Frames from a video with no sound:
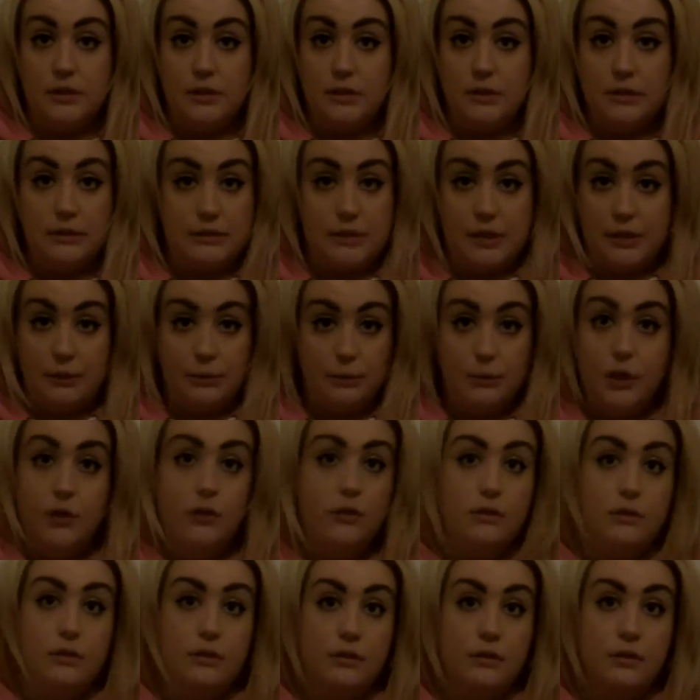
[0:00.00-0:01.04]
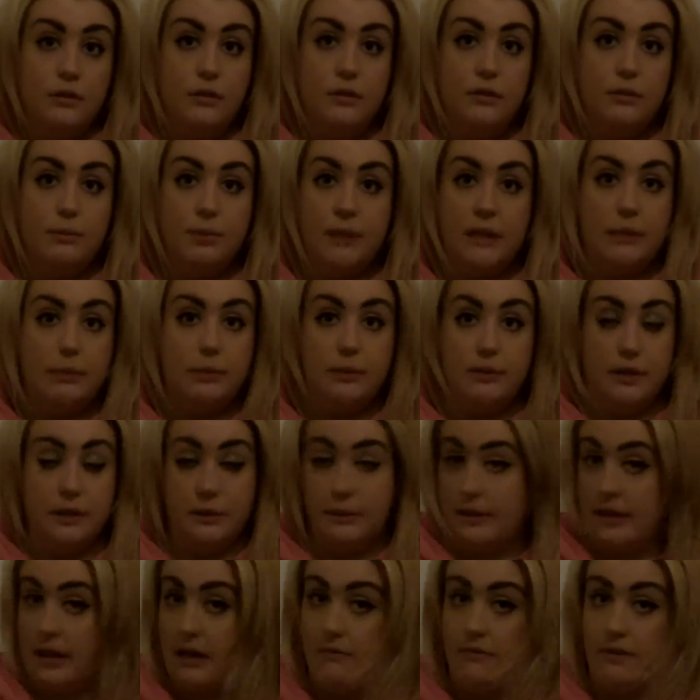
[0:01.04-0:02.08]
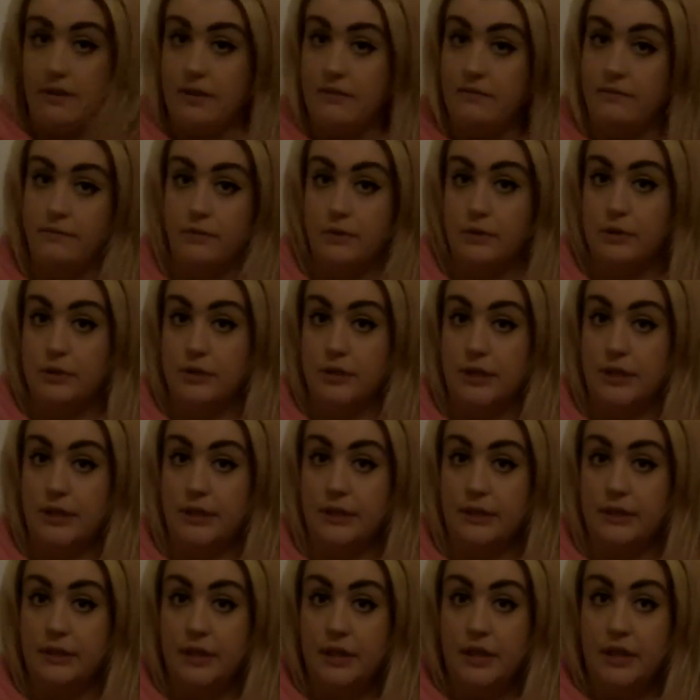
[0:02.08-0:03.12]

you don't want people doing everything for you.